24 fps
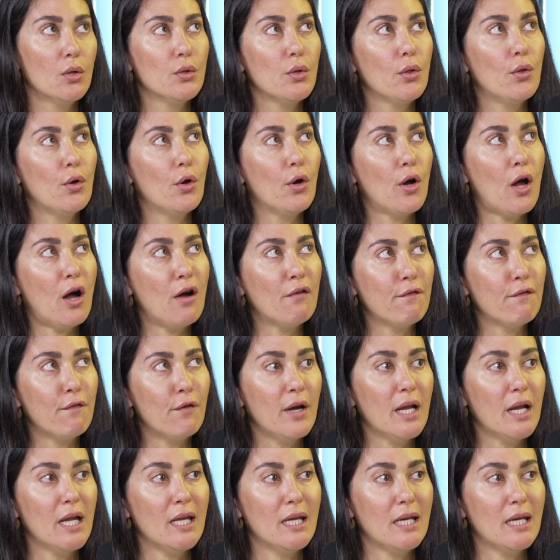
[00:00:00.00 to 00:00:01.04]
Their
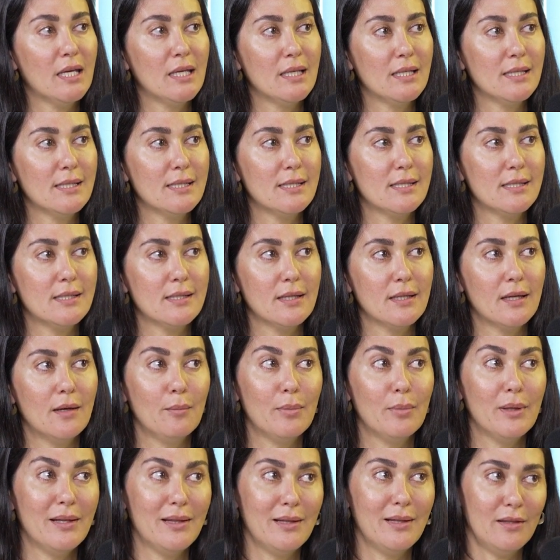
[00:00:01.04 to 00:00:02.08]
offering is
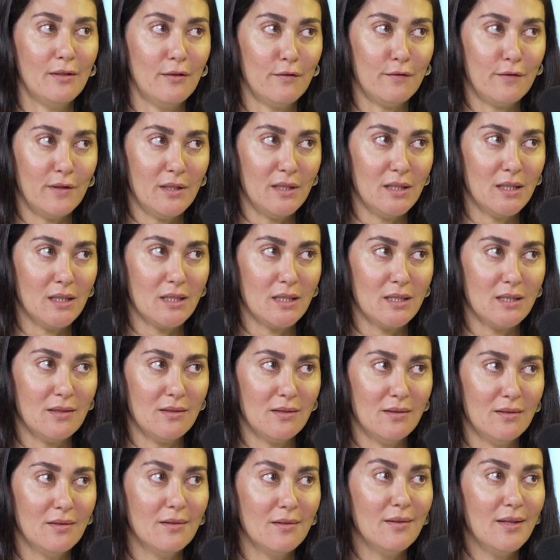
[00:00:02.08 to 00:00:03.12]
completely different.
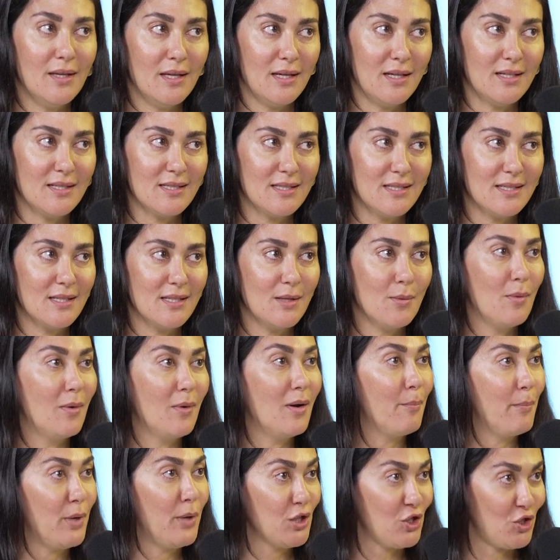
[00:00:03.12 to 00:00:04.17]
Yes,
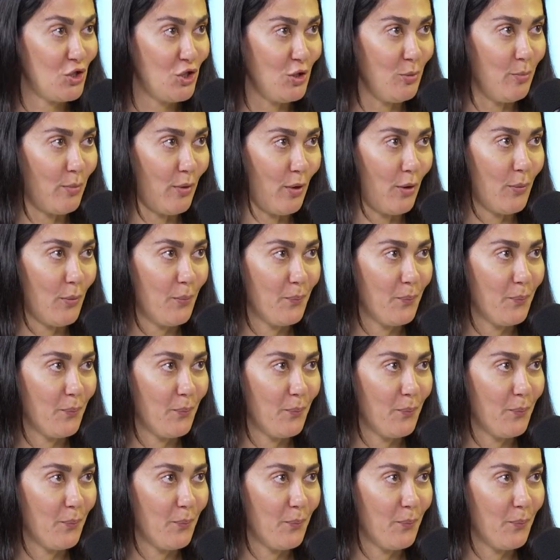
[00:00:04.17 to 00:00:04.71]
much cheaper.